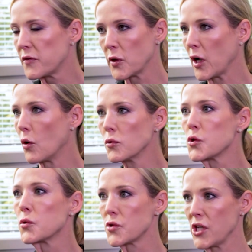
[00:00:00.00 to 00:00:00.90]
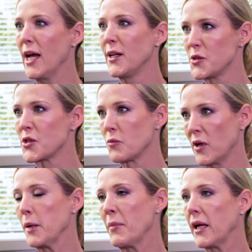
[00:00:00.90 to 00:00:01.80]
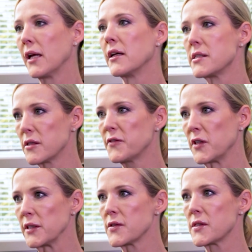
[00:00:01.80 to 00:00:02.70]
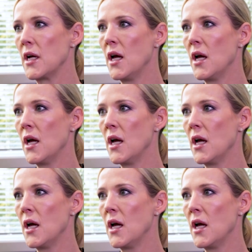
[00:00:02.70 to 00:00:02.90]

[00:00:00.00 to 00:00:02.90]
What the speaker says: for cultural change and really making a difference.